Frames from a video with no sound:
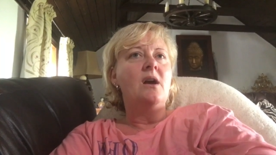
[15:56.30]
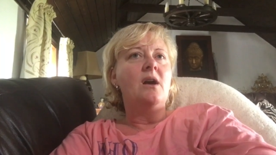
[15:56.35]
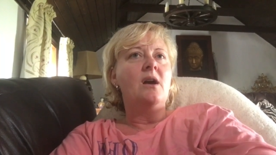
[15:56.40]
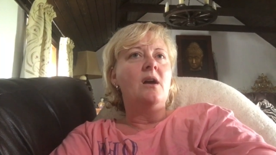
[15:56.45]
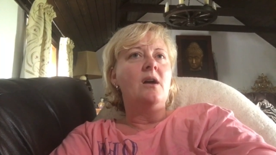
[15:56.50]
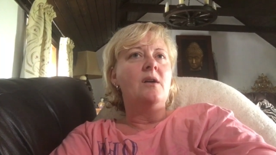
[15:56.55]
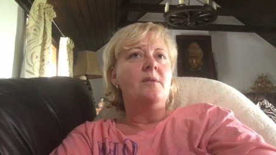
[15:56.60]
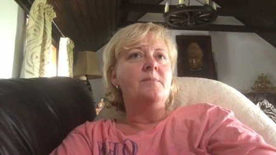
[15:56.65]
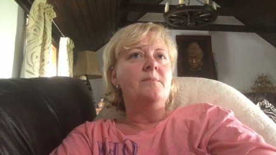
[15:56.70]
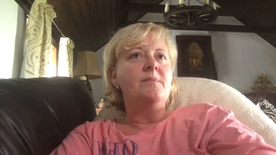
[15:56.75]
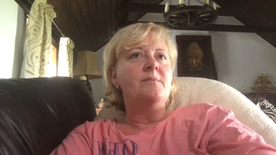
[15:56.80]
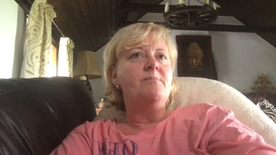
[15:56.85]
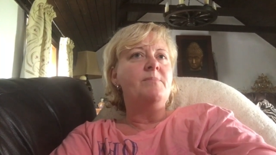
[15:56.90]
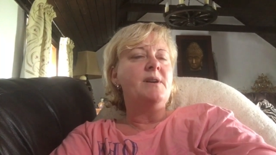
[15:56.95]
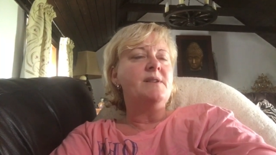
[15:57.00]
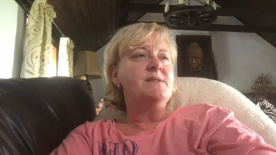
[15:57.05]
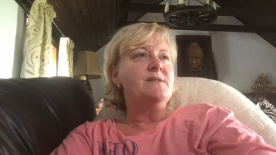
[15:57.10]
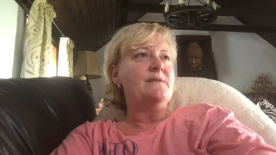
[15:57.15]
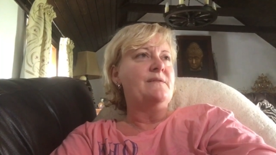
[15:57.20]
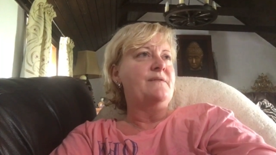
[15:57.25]

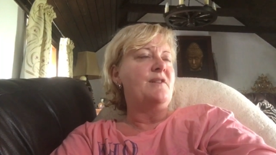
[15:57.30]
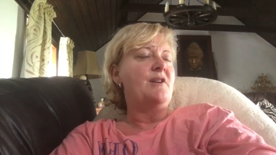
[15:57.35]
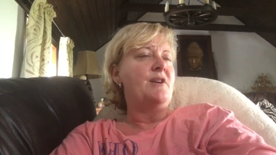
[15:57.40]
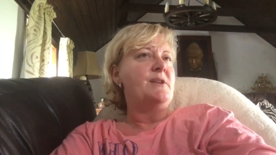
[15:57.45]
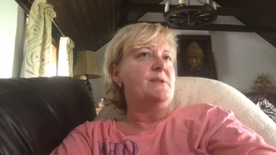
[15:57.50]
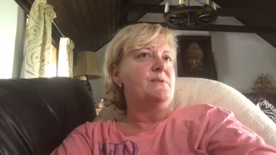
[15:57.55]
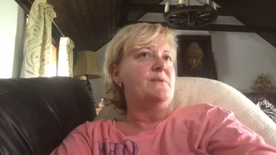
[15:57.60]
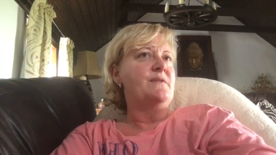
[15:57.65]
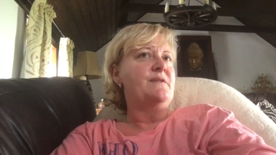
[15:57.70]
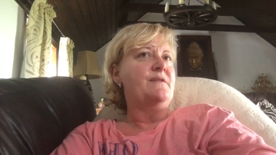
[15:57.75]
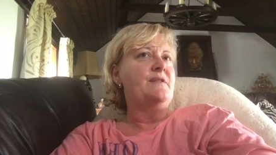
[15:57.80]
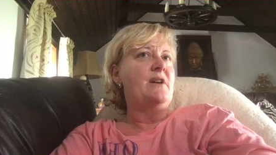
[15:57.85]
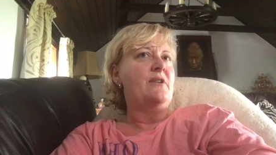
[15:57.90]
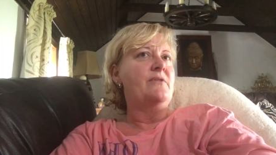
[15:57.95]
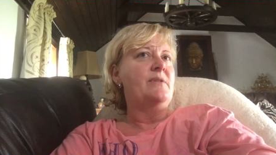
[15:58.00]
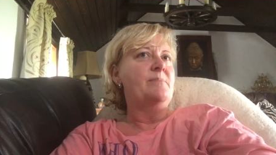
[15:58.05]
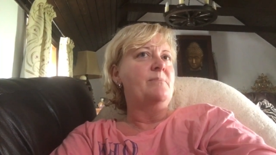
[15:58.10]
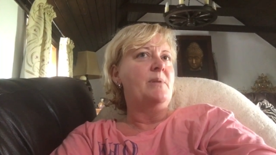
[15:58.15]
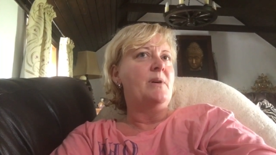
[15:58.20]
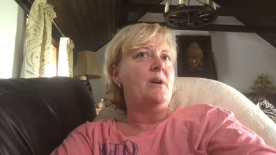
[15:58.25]
butterflies were
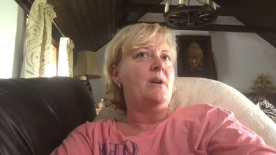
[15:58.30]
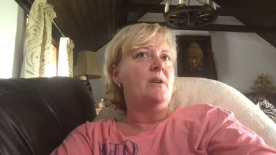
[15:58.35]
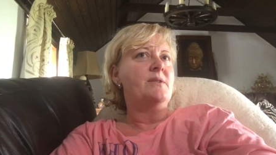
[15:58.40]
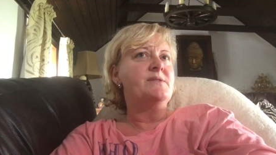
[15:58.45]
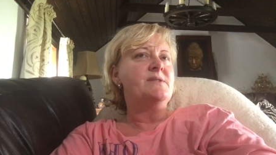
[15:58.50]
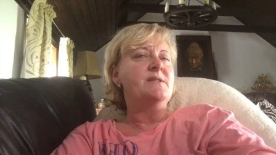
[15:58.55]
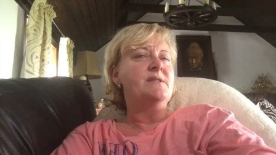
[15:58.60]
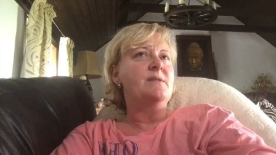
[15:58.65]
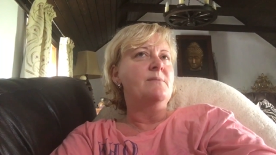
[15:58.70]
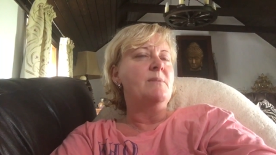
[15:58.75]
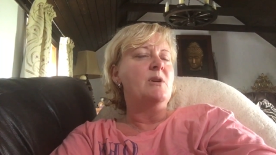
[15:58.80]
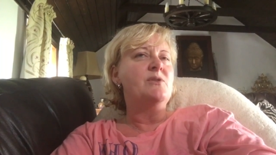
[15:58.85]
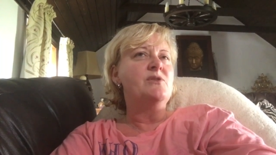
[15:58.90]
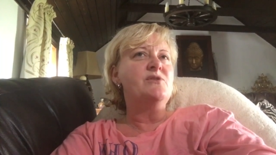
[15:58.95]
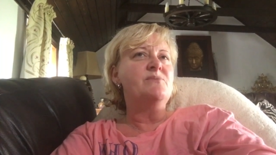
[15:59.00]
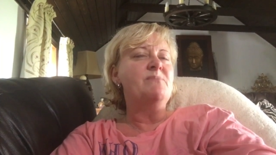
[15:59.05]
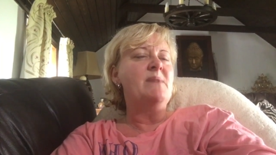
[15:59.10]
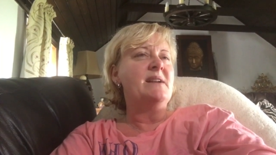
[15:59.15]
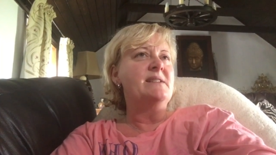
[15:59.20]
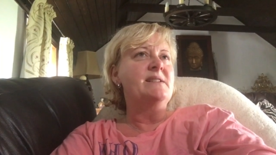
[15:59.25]
fluttering past in the
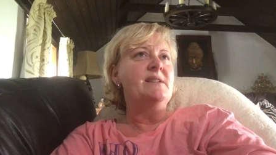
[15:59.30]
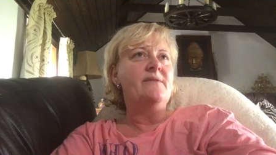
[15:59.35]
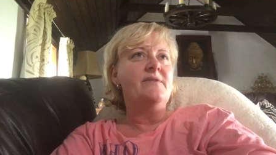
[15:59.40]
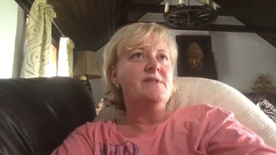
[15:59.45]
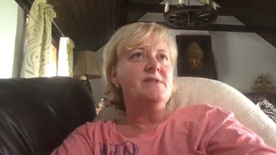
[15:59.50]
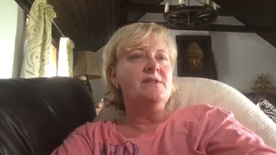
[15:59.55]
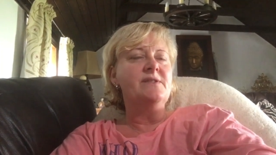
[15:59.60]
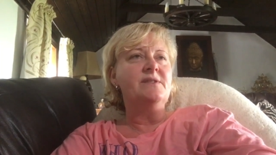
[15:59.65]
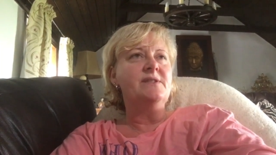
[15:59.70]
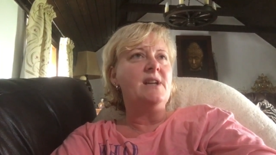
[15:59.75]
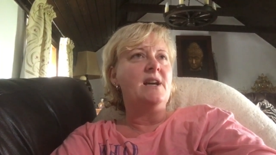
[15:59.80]
most magnificent